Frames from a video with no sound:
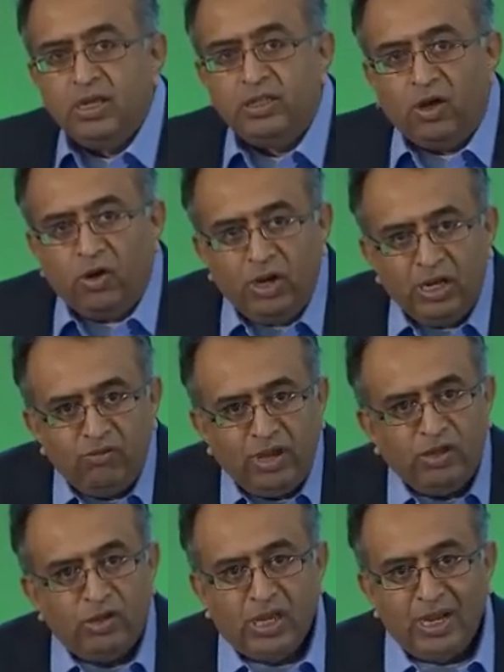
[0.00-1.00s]
The only
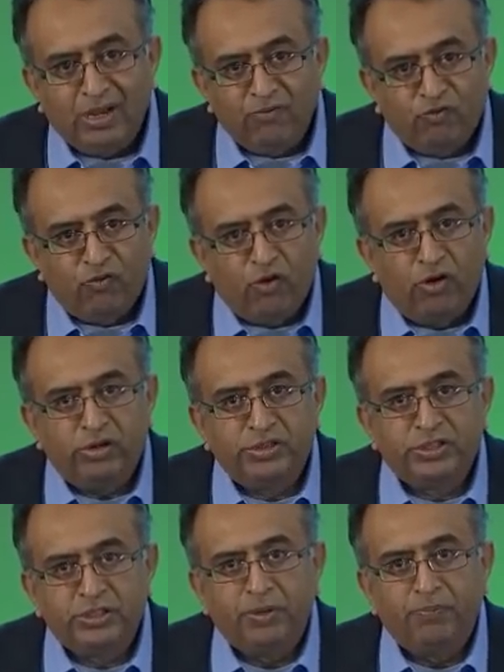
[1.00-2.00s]
way you can
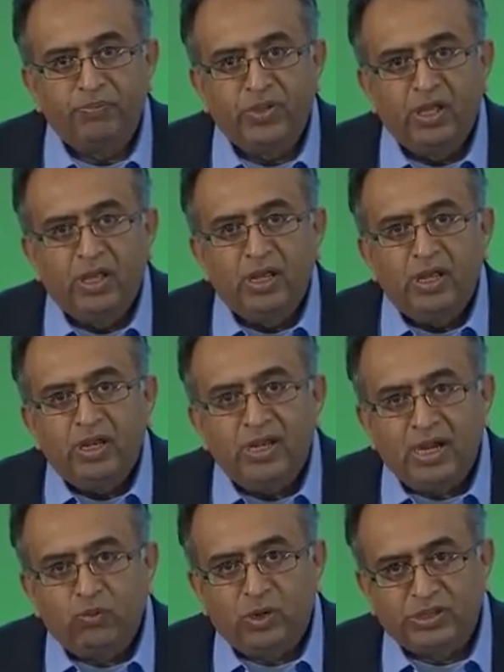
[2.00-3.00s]
enforce
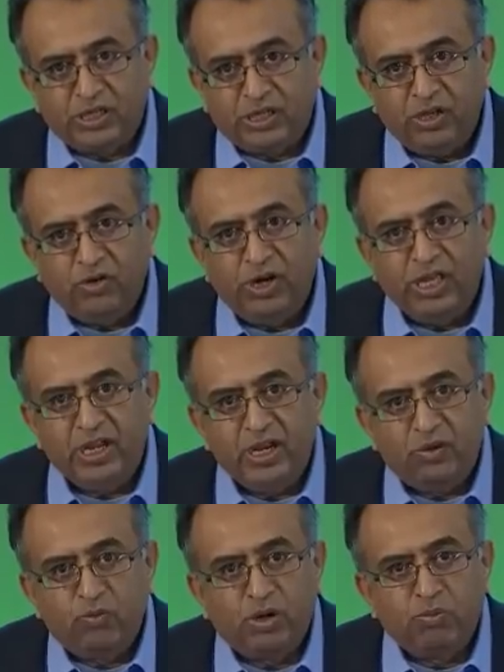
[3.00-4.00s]
network security and
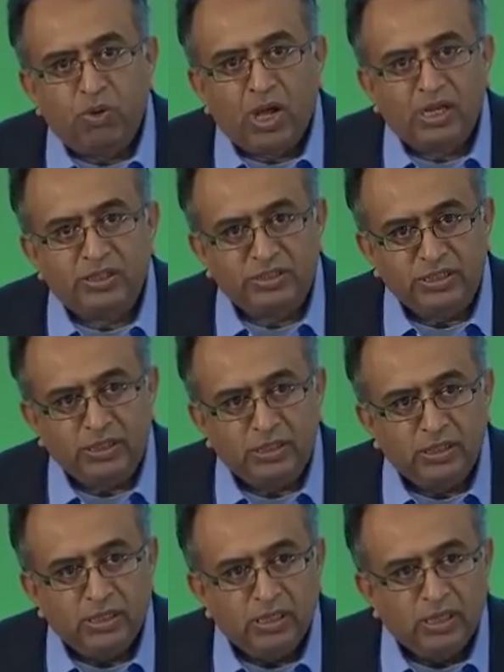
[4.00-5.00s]
network policy
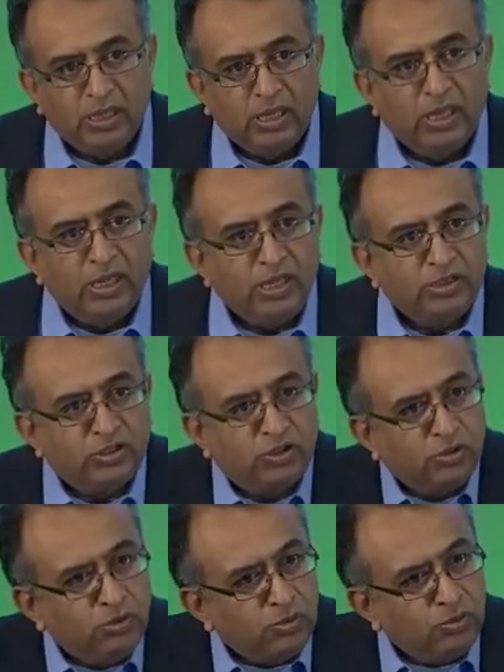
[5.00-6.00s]
is
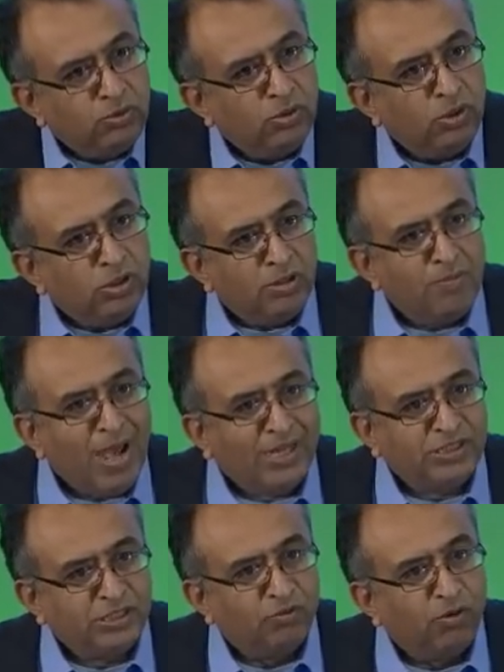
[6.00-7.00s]
through the
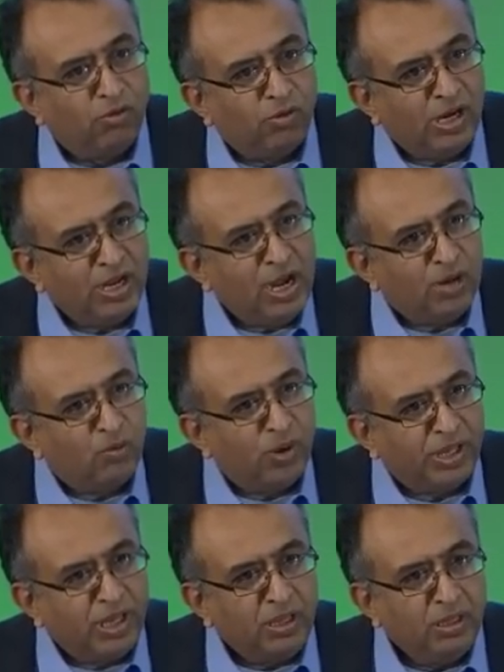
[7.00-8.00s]
magic of overlay
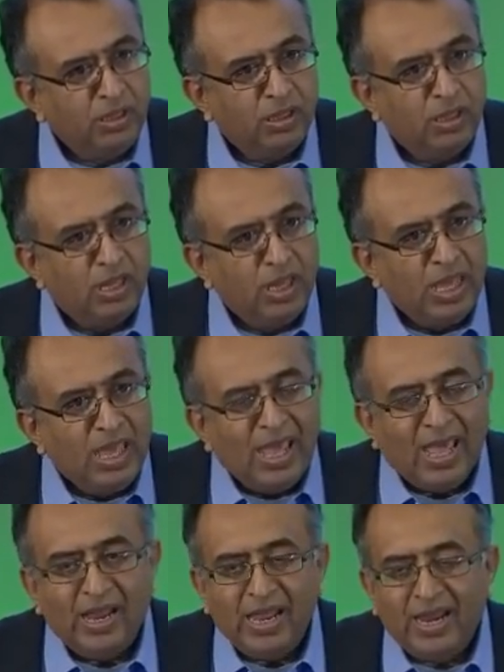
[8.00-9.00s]
networking.
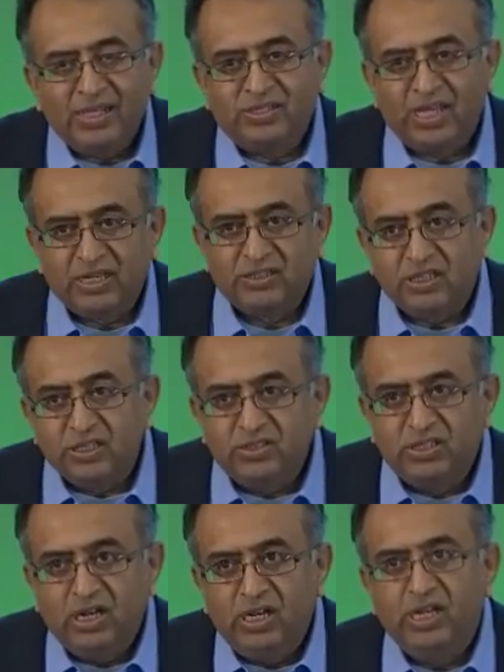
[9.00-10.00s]
And NSX is
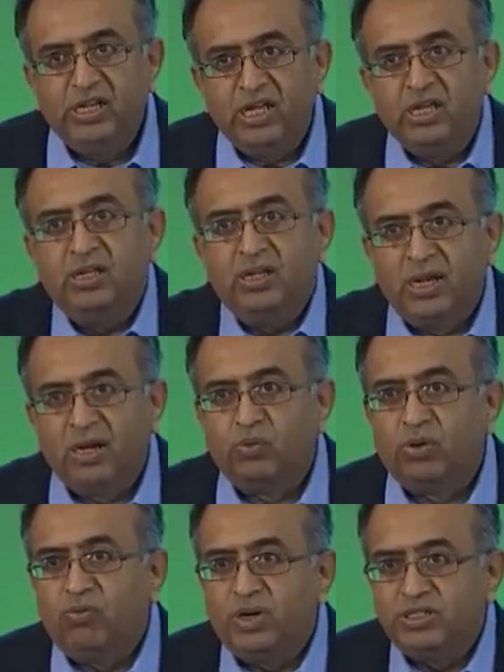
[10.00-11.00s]
the leading
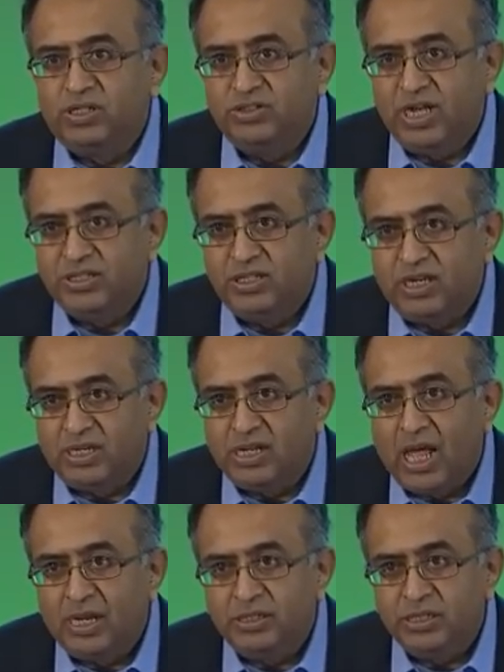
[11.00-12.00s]
network virtualization
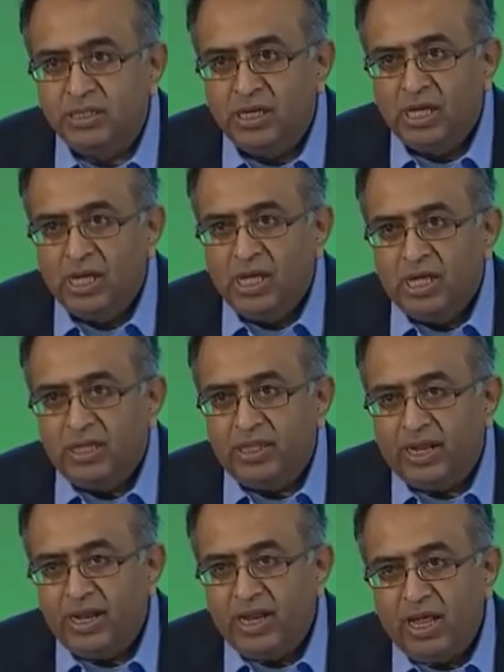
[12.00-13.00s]
technology
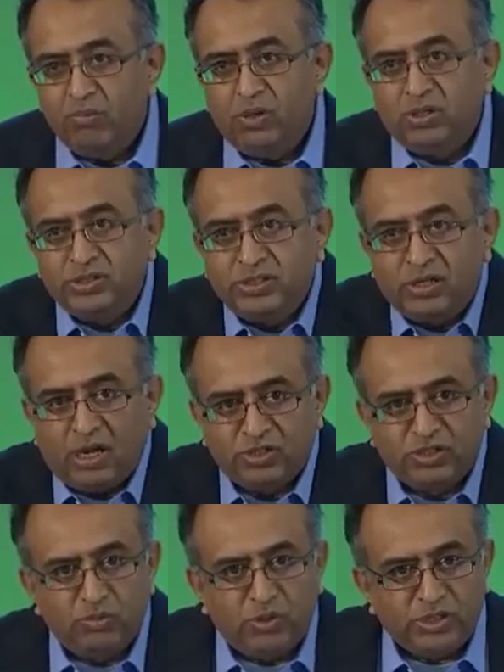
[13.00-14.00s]
that enables
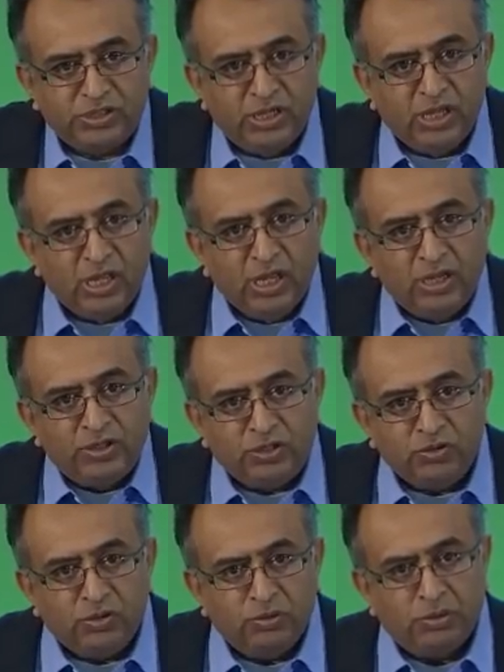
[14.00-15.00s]
customers
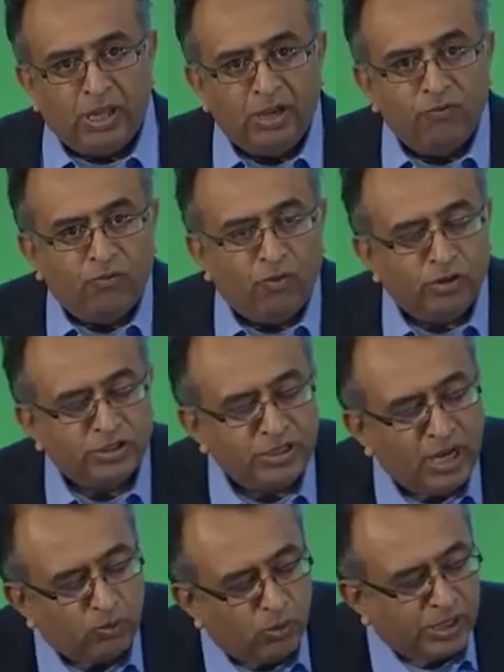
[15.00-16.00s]
to enforce
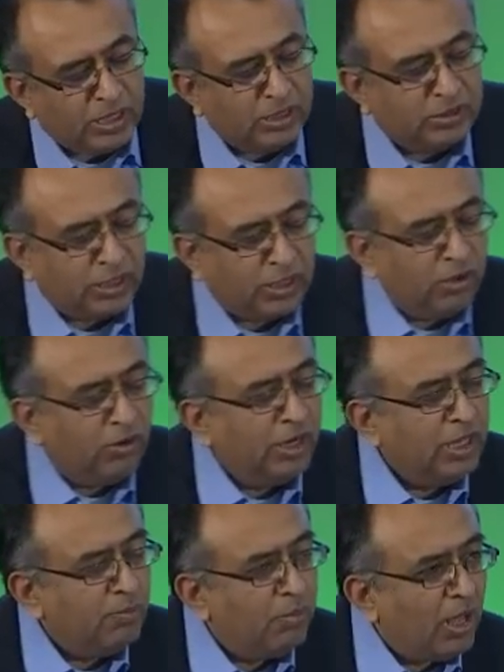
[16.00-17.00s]
networking
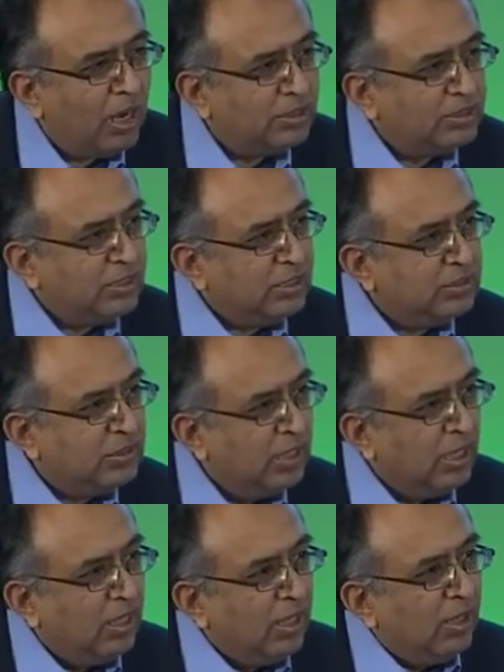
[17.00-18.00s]
security and policies
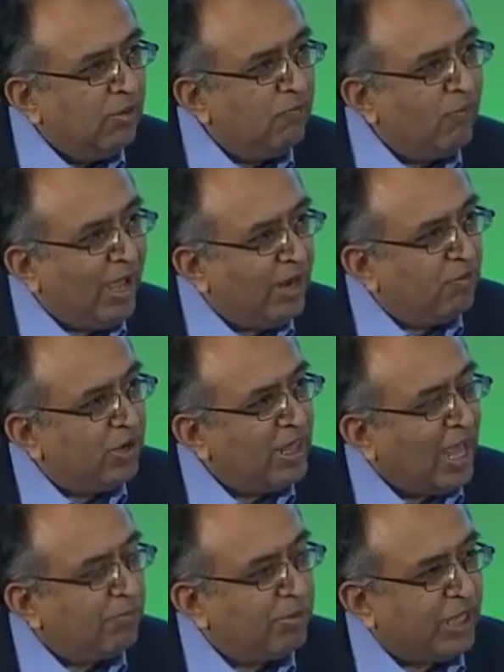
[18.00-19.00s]
wherever the
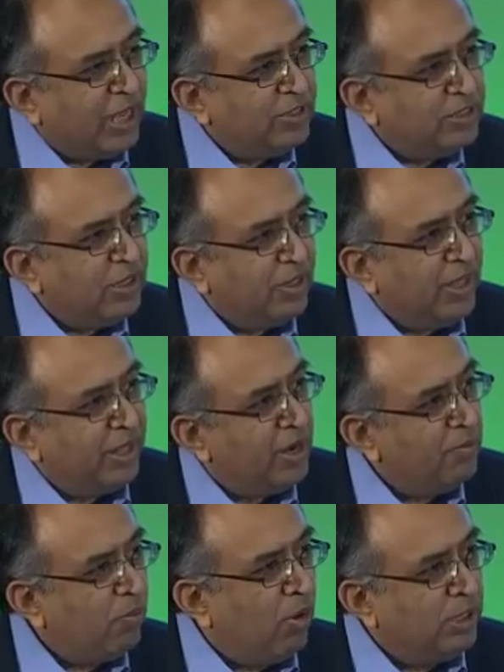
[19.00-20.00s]
application and their
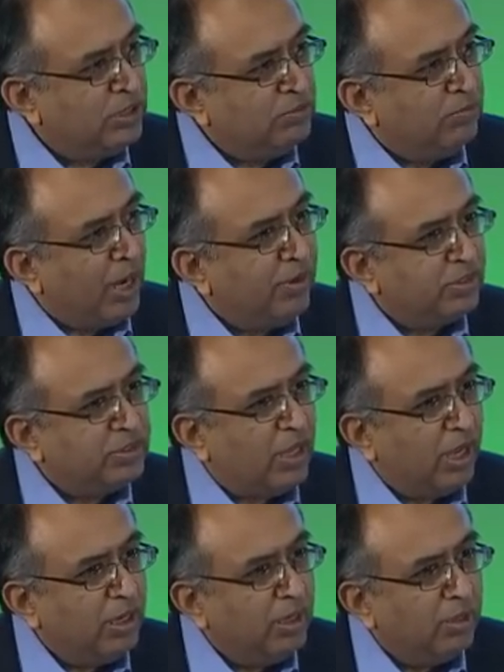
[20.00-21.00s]
endpoints might
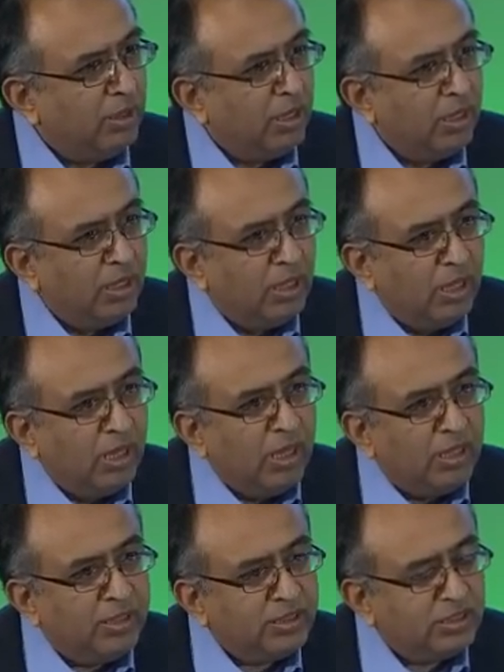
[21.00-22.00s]
reside.
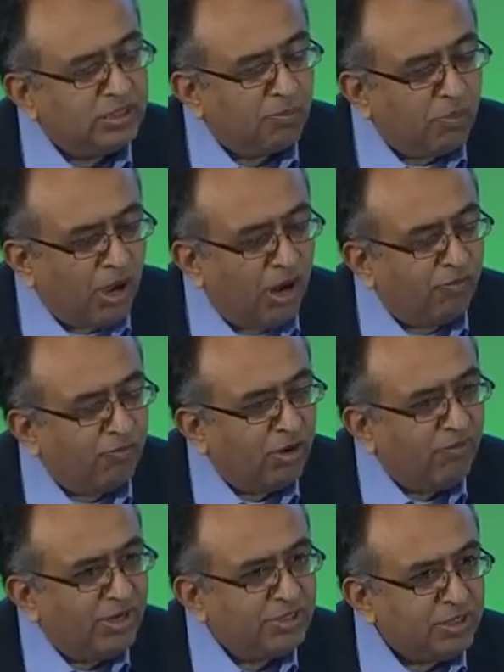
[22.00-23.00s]
This is a
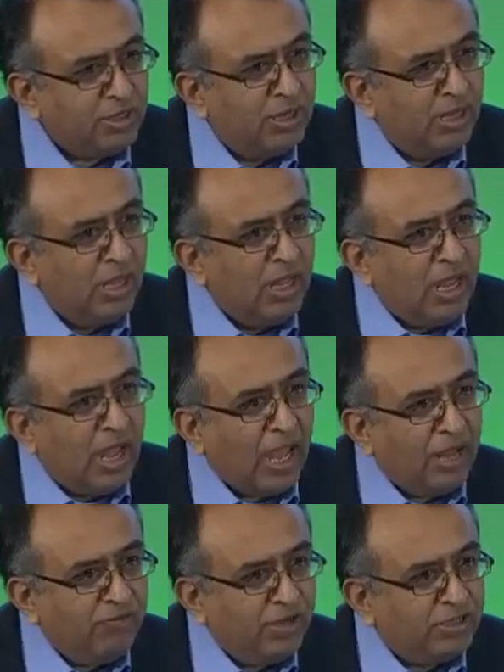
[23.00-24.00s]
powerful vision,
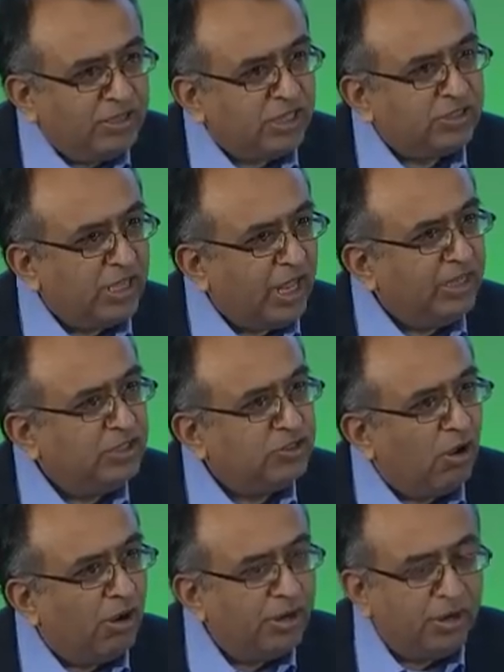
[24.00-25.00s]
and we are just getting
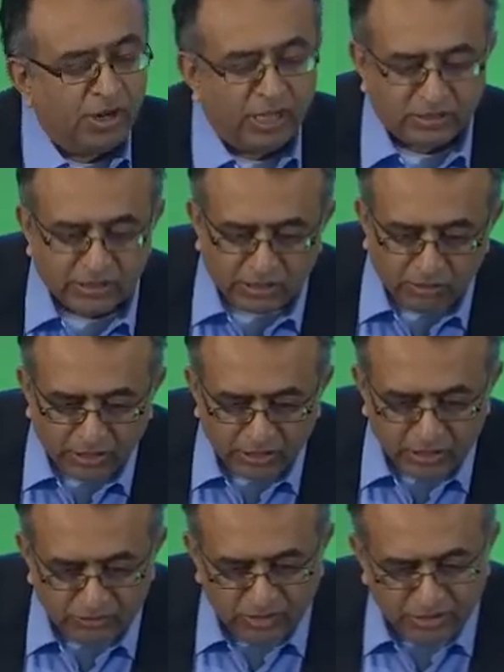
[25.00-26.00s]
started on executing
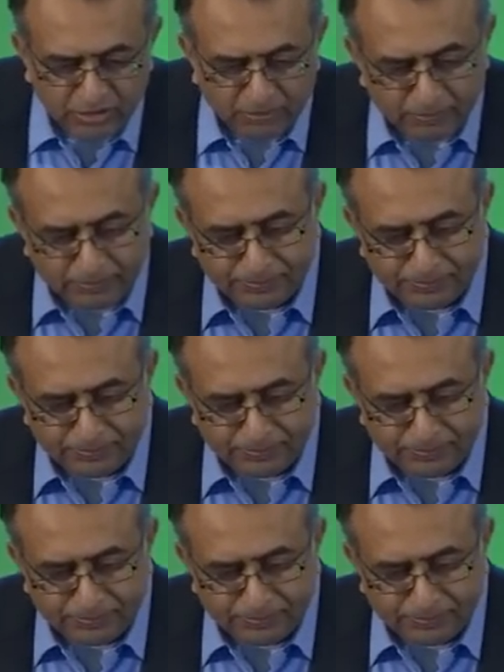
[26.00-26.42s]
this vision.